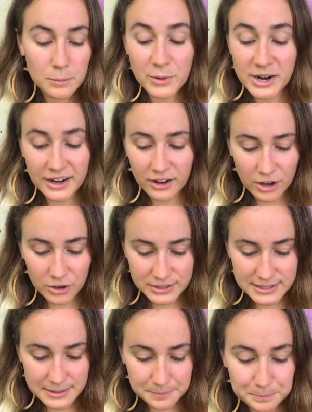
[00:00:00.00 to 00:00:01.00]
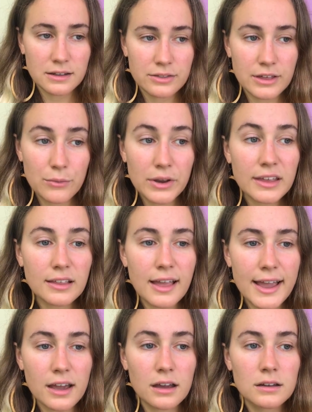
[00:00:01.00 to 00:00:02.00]
Brennan goes, they really
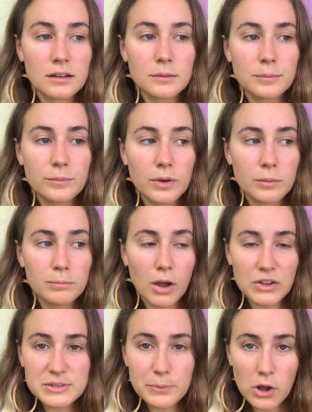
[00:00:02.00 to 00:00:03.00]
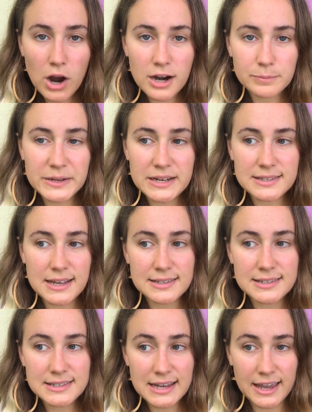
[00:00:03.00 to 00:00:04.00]
like multiple heartbeats
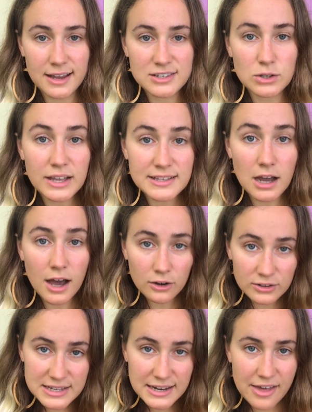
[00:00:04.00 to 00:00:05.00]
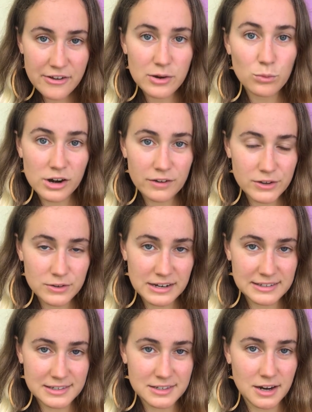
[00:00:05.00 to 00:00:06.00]
and singing, so let's huddle together, and one of you
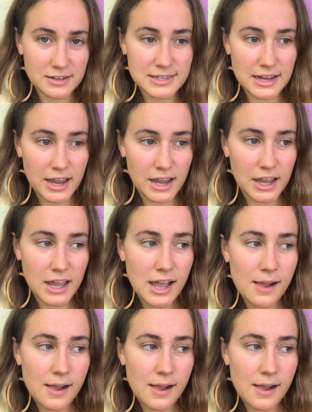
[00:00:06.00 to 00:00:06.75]
needs to start singing.